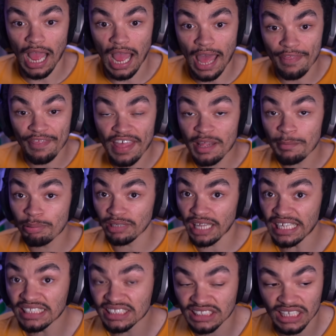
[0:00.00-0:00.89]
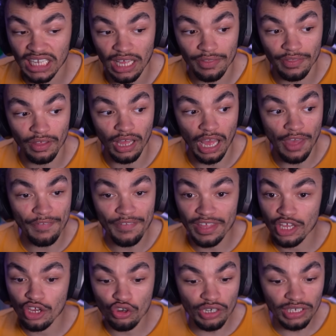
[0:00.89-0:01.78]
and they play together and
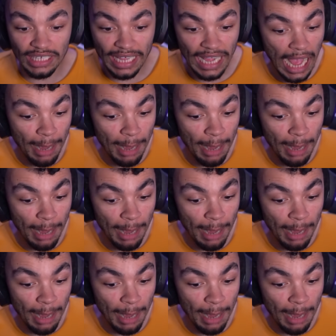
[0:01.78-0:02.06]
they like